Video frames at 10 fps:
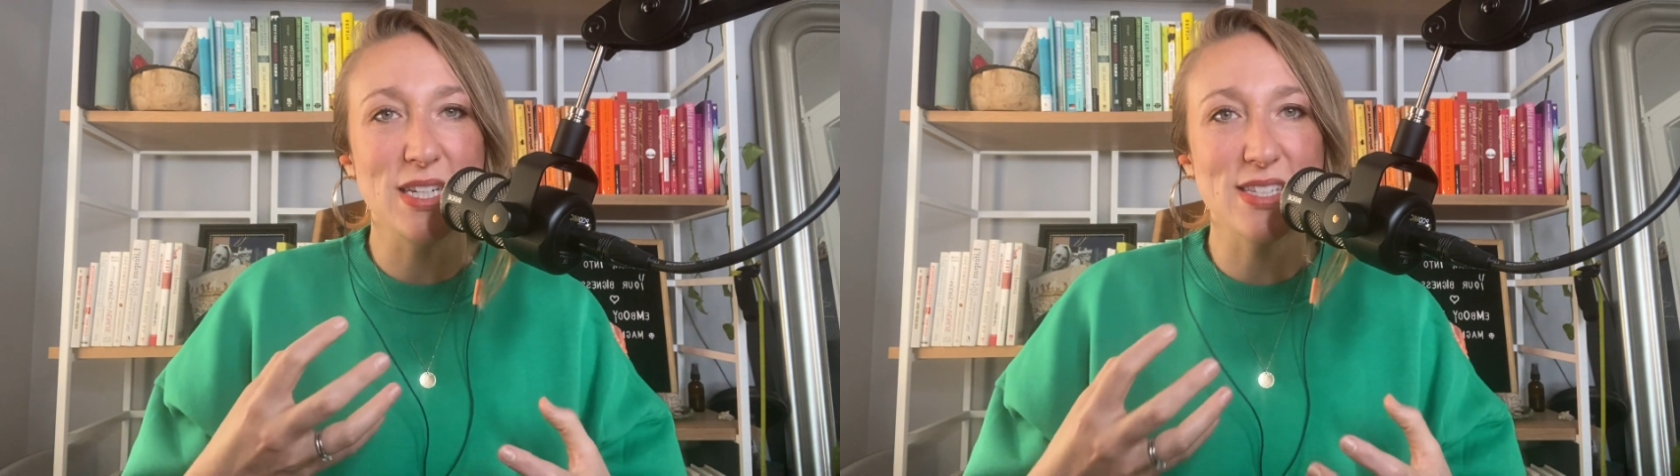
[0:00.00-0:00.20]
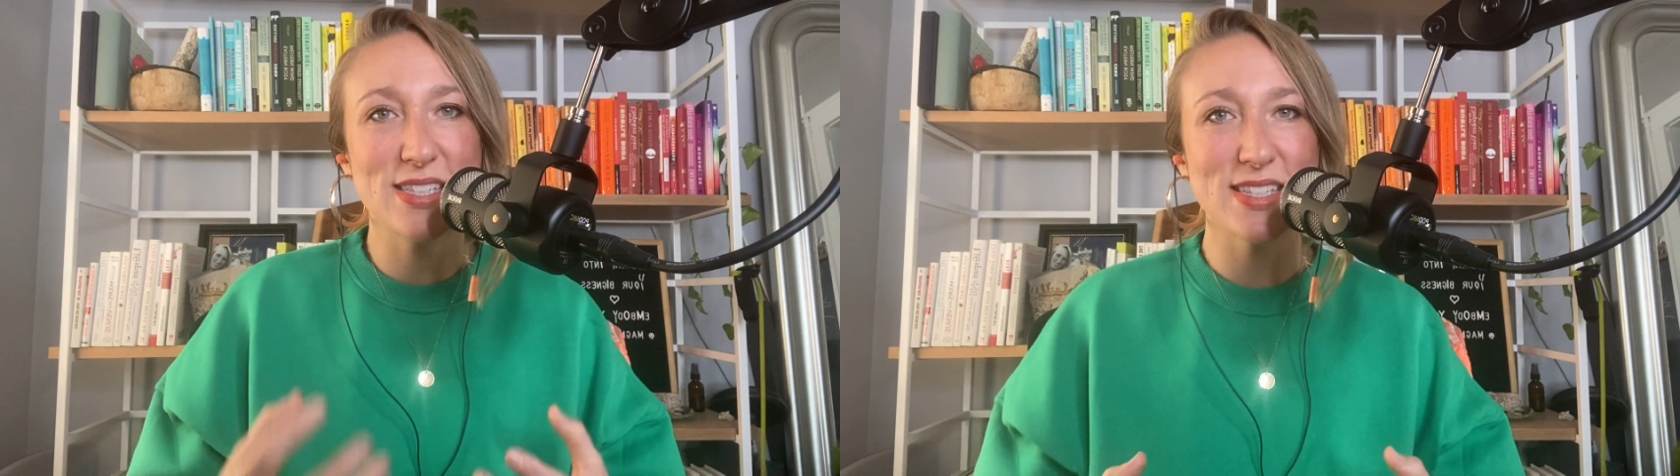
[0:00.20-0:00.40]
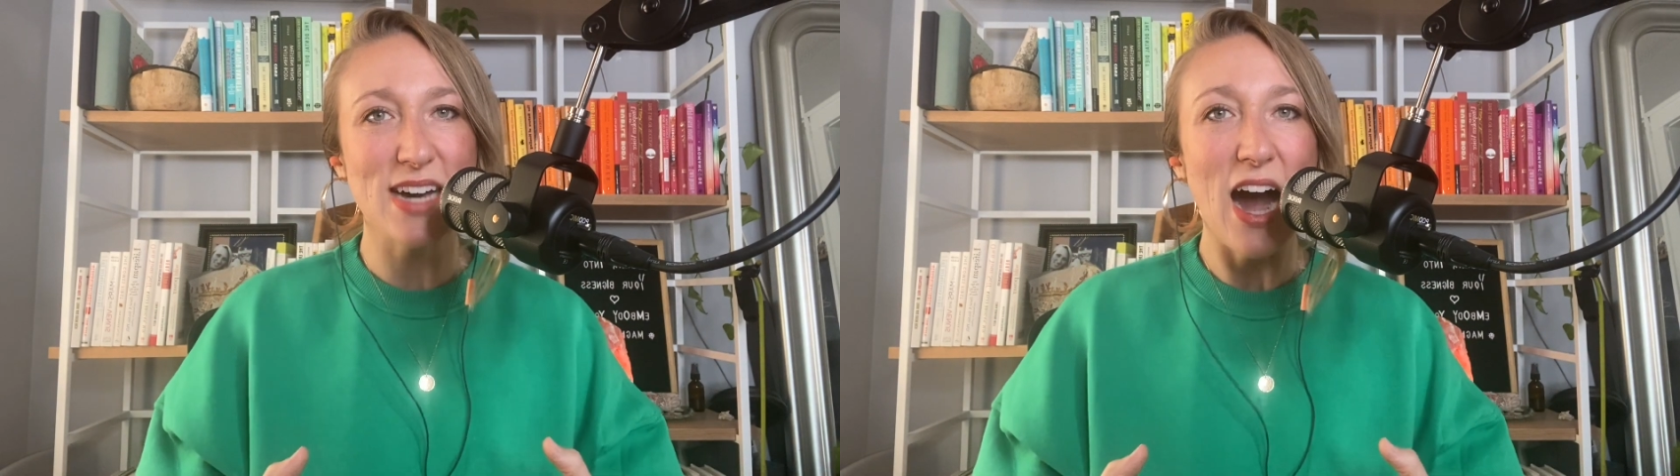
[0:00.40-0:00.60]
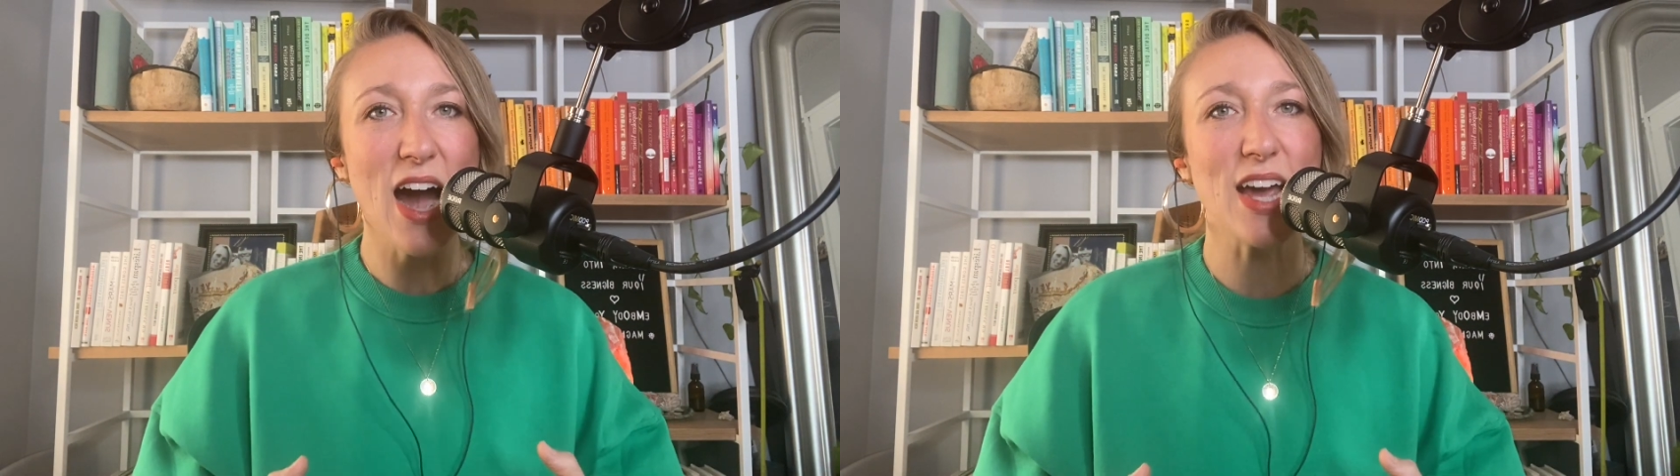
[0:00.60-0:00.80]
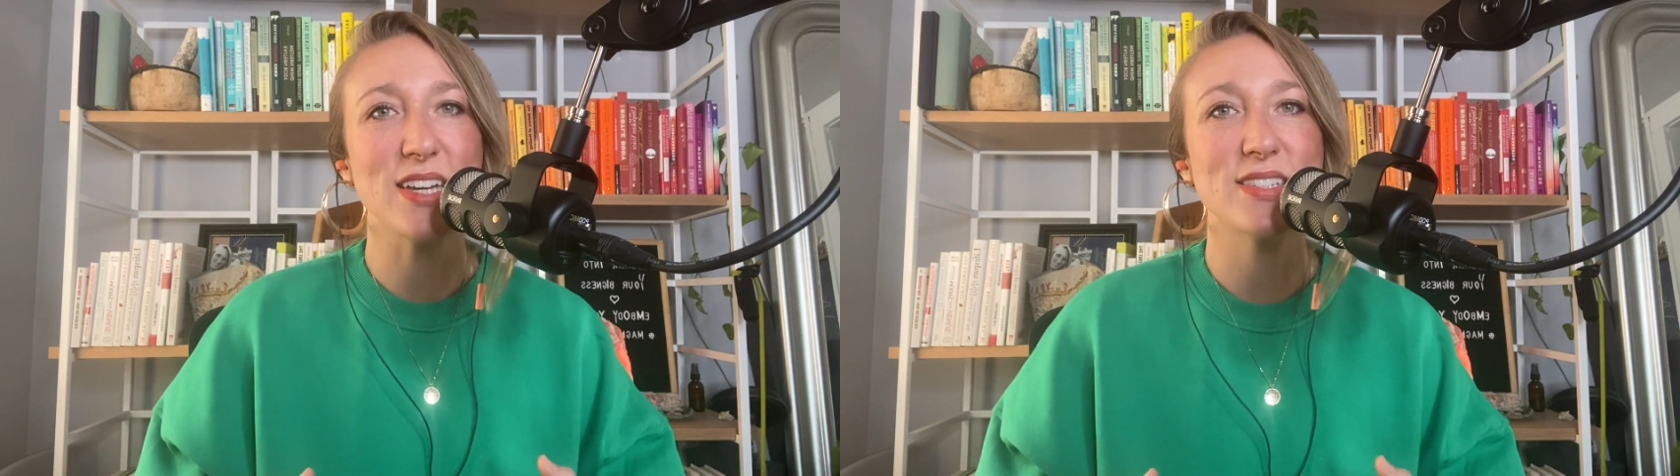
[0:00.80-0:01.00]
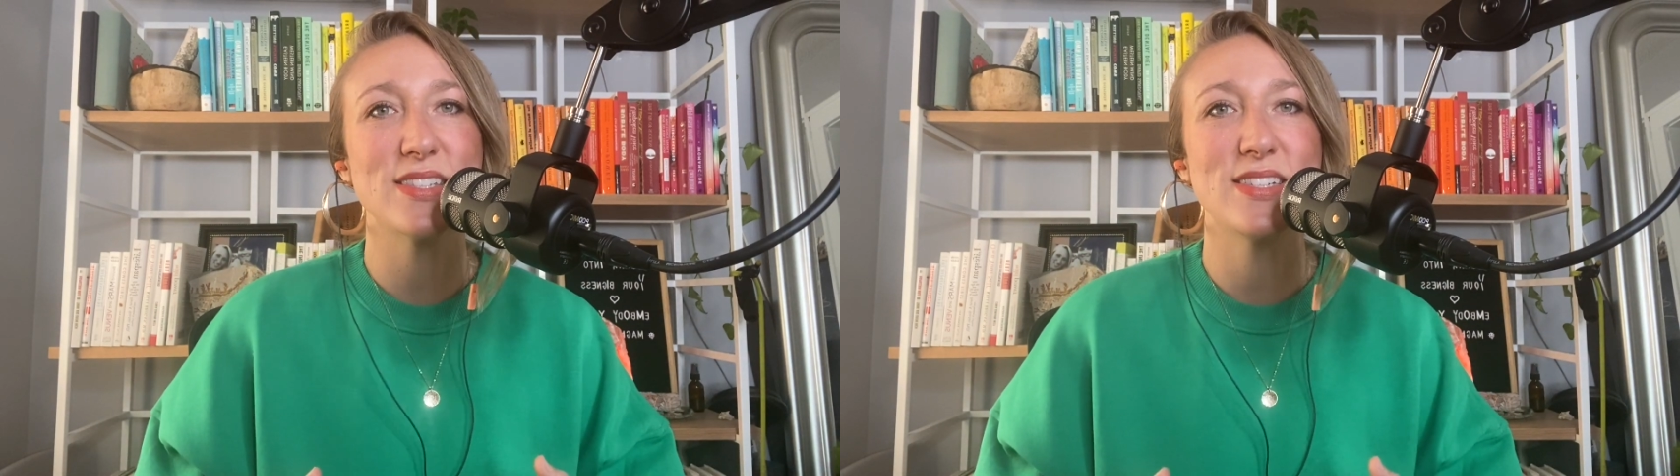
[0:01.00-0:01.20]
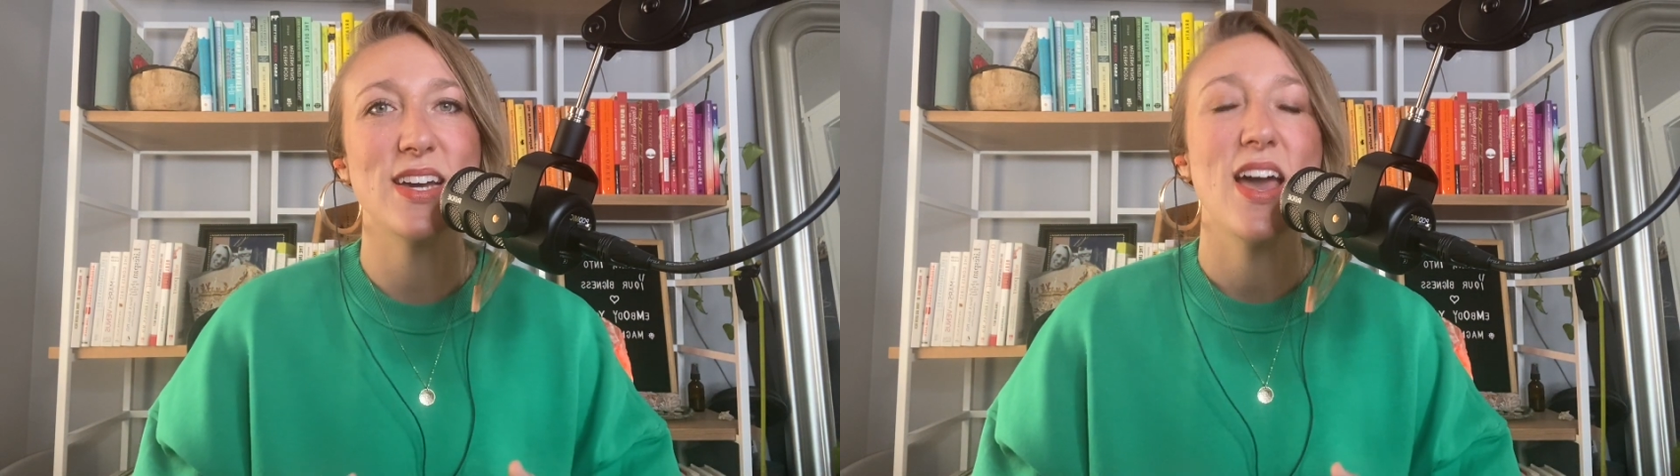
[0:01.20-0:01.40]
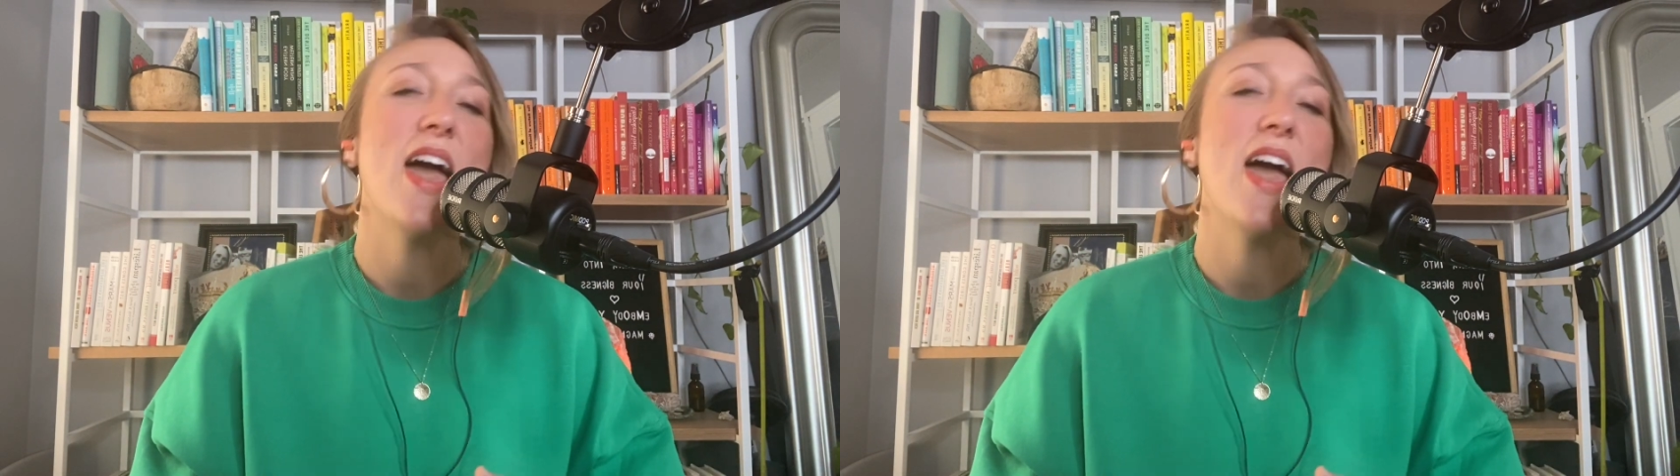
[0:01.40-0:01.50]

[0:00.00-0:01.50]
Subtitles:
disguised